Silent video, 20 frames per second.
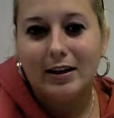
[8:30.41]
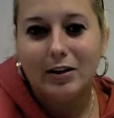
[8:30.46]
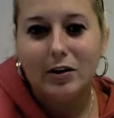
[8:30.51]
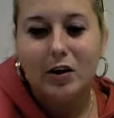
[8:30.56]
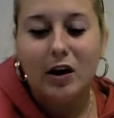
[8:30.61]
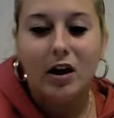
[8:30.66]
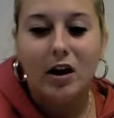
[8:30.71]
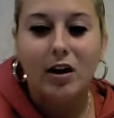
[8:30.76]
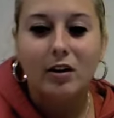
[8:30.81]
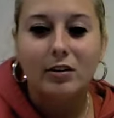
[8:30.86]
you know,
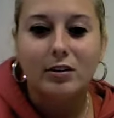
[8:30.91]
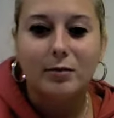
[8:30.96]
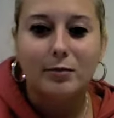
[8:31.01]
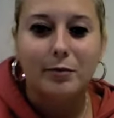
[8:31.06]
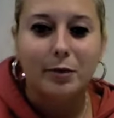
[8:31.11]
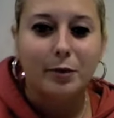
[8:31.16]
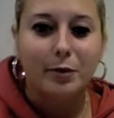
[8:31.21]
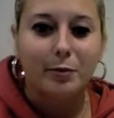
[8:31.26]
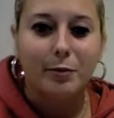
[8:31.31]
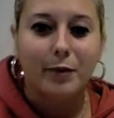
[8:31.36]
I hugged them
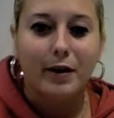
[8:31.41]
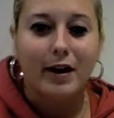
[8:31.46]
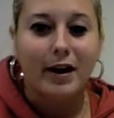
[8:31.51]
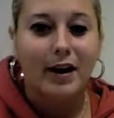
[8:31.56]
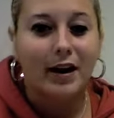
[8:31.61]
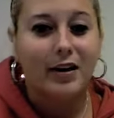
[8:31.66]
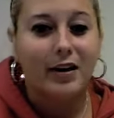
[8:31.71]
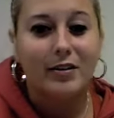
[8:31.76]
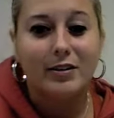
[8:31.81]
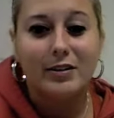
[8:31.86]
both bye,
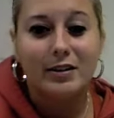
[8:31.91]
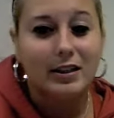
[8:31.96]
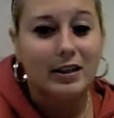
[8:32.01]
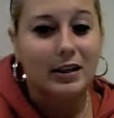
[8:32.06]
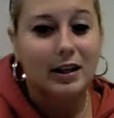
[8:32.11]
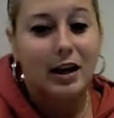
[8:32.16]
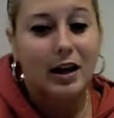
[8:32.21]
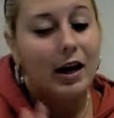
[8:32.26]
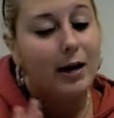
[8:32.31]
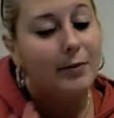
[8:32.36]
and I was
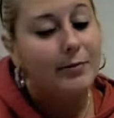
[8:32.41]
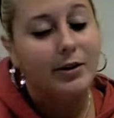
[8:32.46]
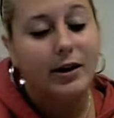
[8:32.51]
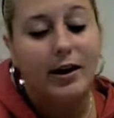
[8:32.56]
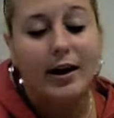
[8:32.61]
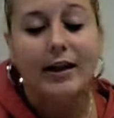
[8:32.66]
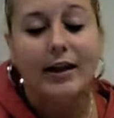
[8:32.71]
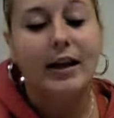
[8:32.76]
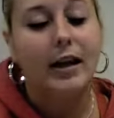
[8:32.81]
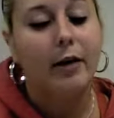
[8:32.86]
like, I'm sorry,
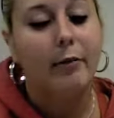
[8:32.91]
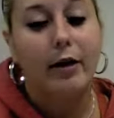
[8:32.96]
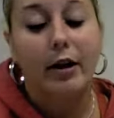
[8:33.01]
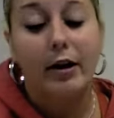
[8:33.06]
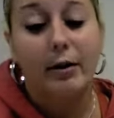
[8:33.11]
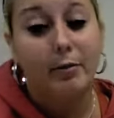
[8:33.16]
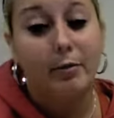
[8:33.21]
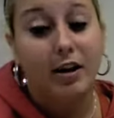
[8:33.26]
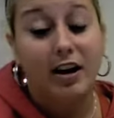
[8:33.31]
I can't wait anymore.